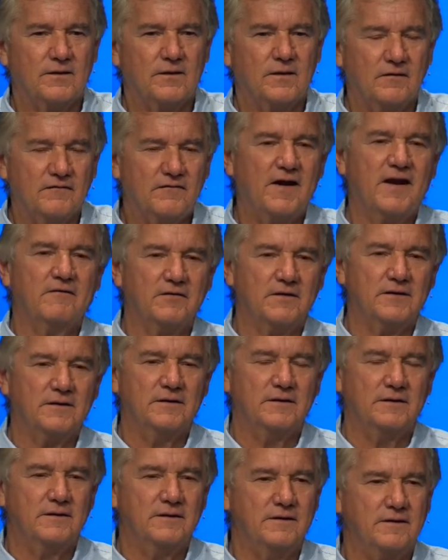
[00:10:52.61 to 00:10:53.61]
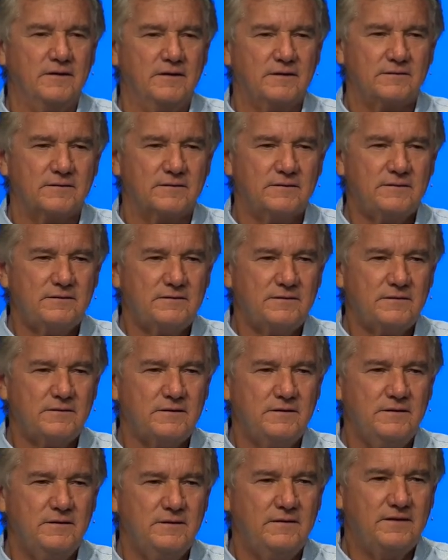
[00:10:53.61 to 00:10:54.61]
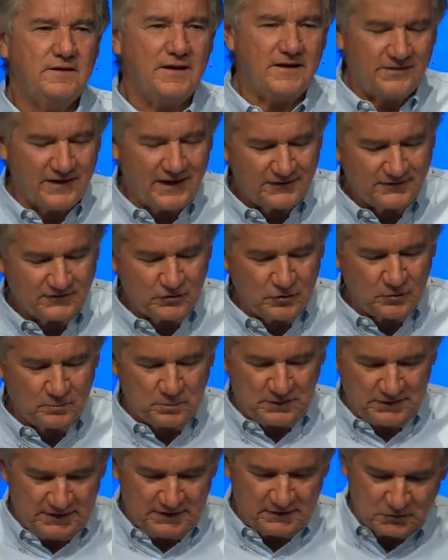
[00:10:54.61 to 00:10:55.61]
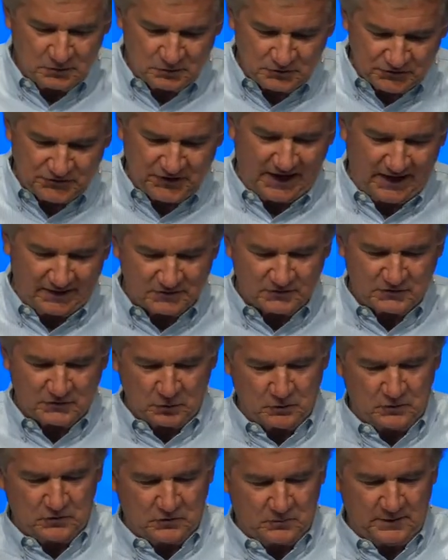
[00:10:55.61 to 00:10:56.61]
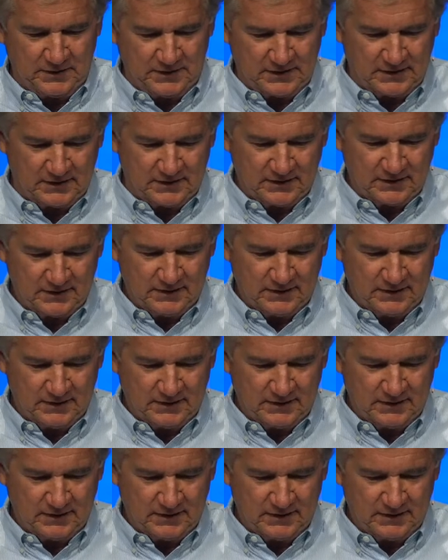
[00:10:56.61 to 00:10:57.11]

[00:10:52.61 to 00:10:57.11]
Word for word: of heaven that that's your political stance, so to speak.